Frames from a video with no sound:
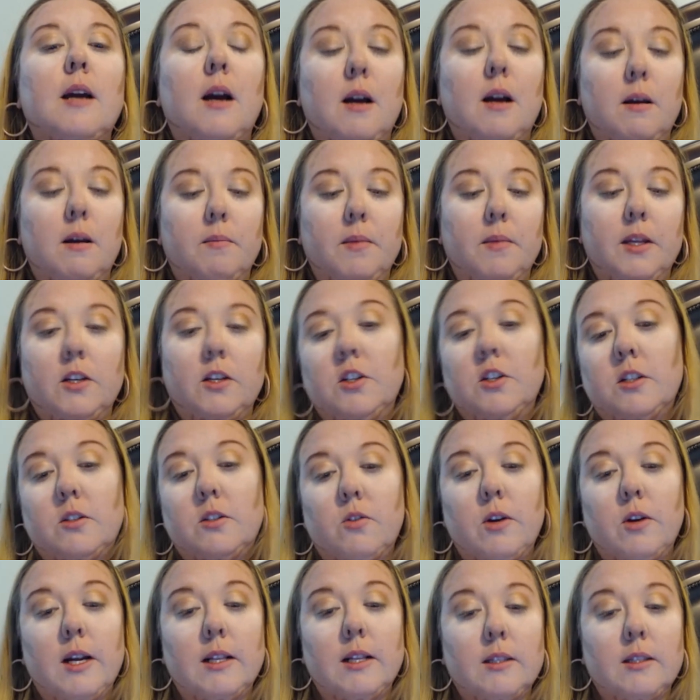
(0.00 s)
it just
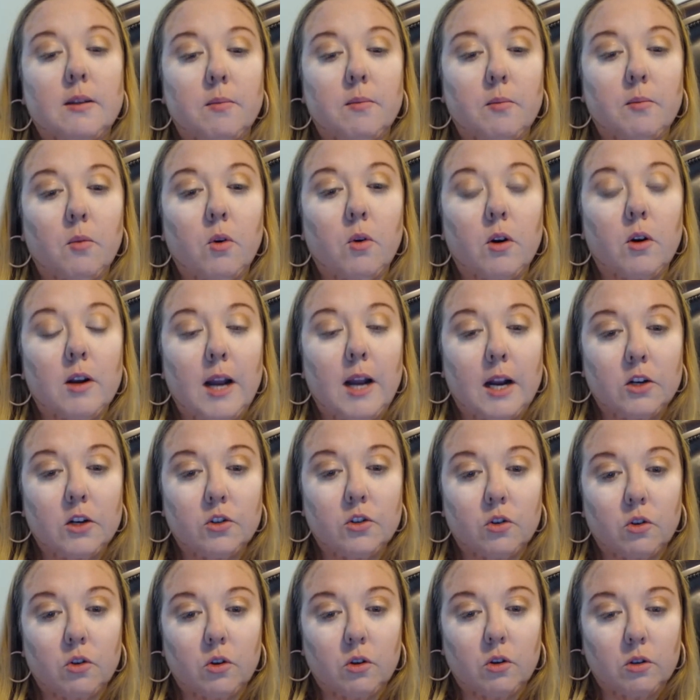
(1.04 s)
creates a more
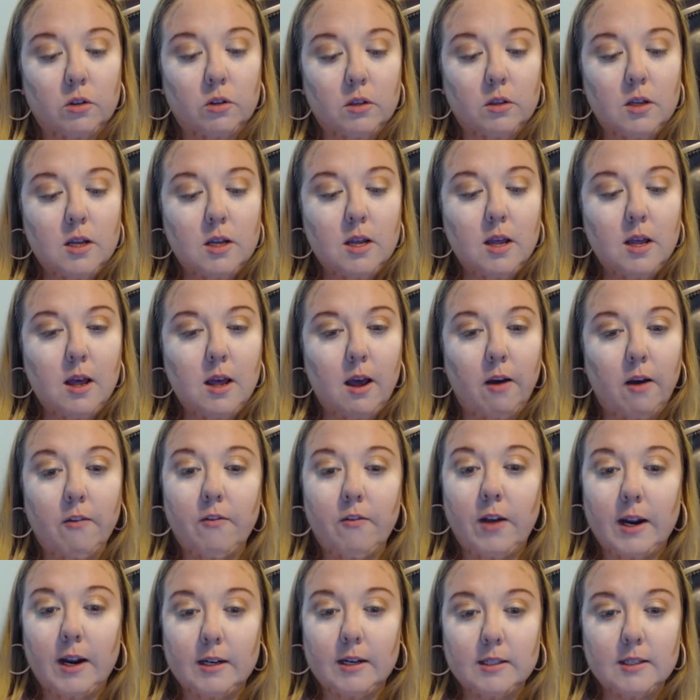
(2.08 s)
natural
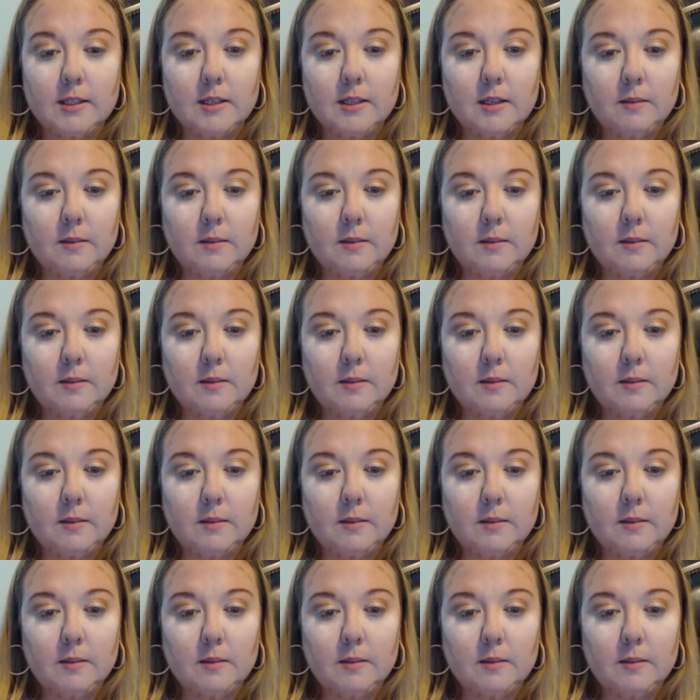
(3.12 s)
effect.